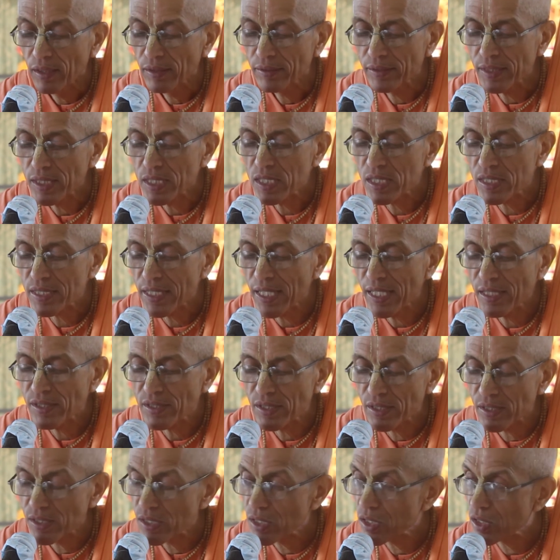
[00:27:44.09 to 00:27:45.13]
these
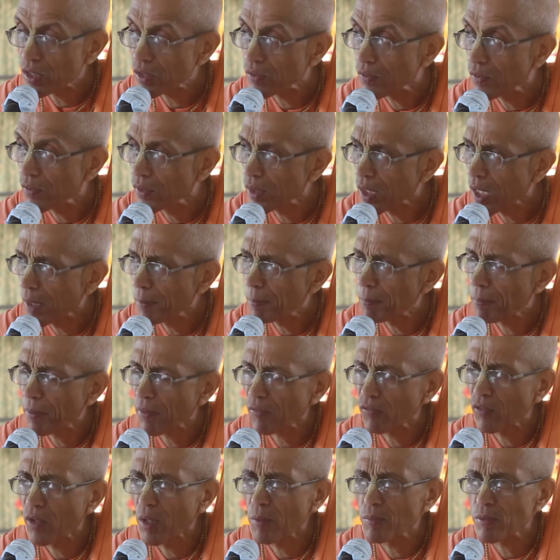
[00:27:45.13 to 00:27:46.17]
sages, they had
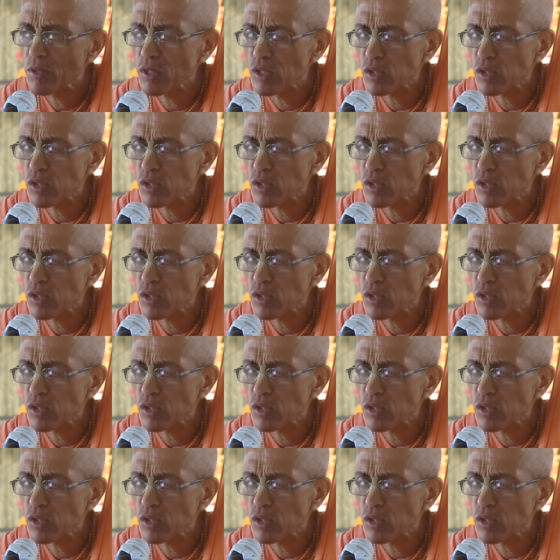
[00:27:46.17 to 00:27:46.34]
performed